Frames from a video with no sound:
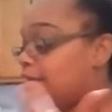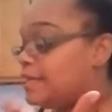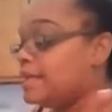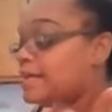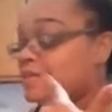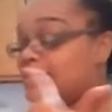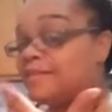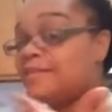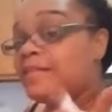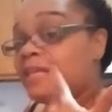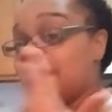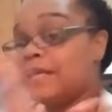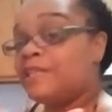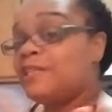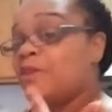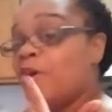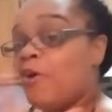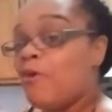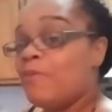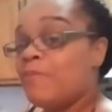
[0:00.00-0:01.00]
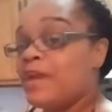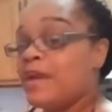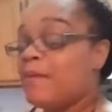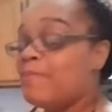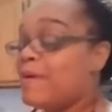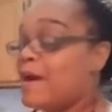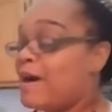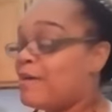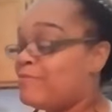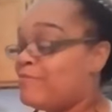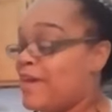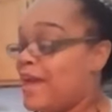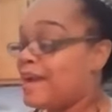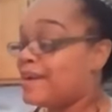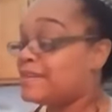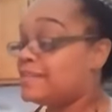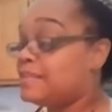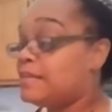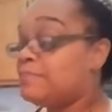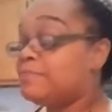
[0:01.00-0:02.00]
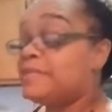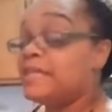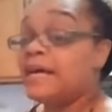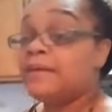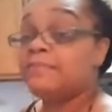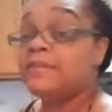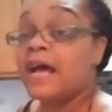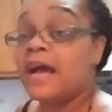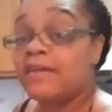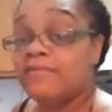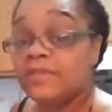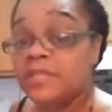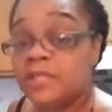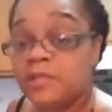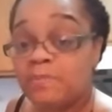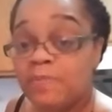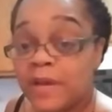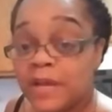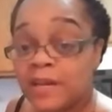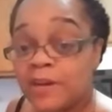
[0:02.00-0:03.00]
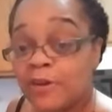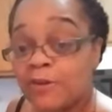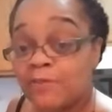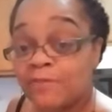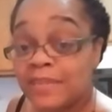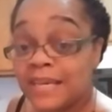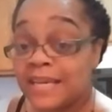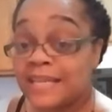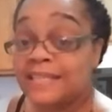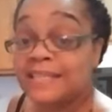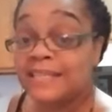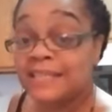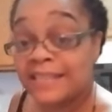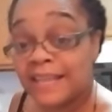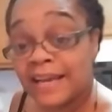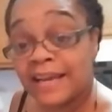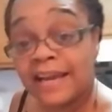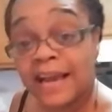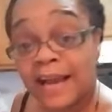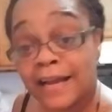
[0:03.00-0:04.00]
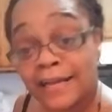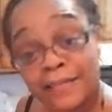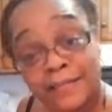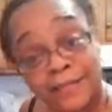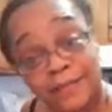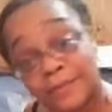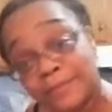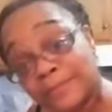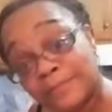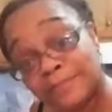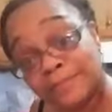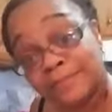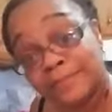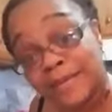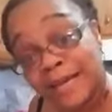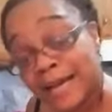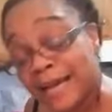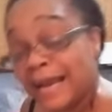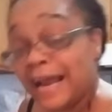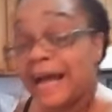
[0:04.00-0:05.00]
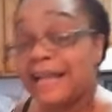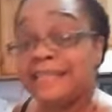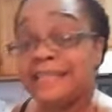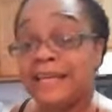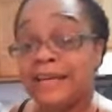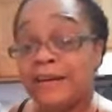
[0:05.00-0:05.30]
gets on me about that because sometimes I even spend it on things that they like too. And I